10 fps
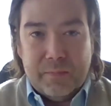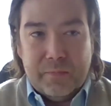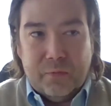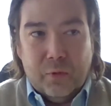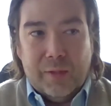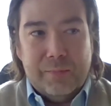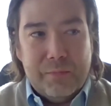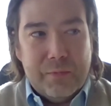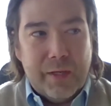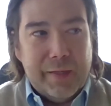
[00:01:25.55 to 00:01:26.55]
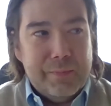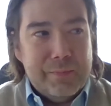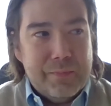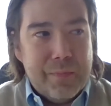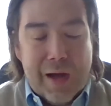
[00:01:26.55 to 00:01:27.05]
for a
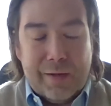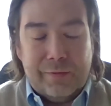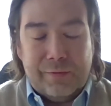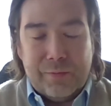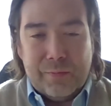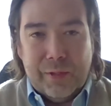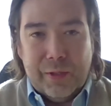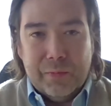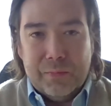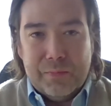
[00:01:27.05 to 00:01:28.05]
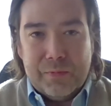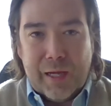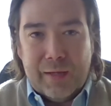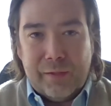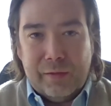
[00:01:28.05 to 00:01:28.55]
modest, you know,
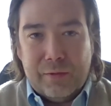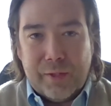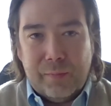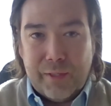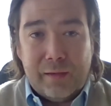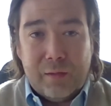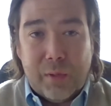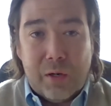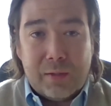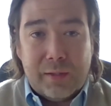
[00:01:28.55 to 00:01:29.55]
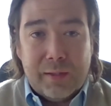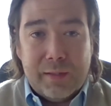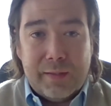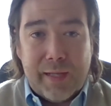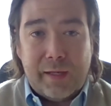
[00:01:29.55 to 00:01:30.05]
size dealerships. The bulk
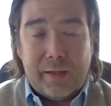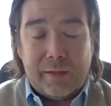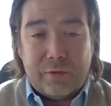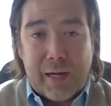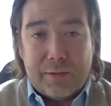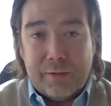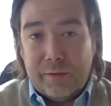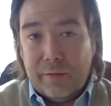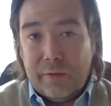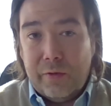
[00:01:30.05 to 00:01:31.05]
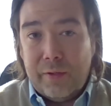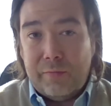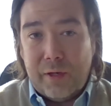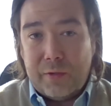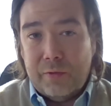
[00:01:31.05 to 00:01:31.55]
data extraction, although it
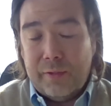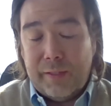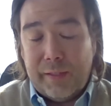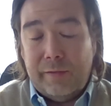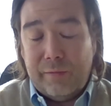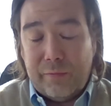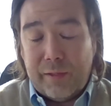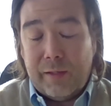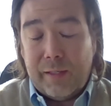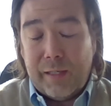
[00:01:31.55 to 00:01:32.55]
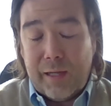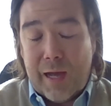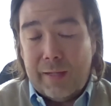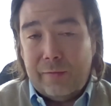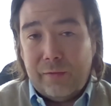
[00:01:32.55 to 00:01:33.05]
is functional, it is a very
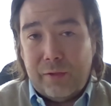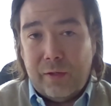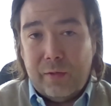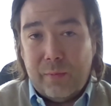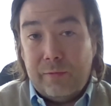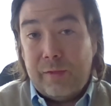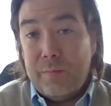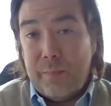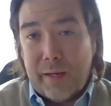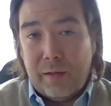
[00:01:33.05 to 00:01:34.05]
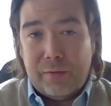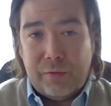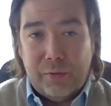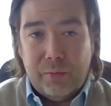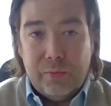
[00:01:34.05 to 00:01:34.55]
high security risk compared
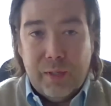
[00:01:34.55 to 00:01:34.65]
to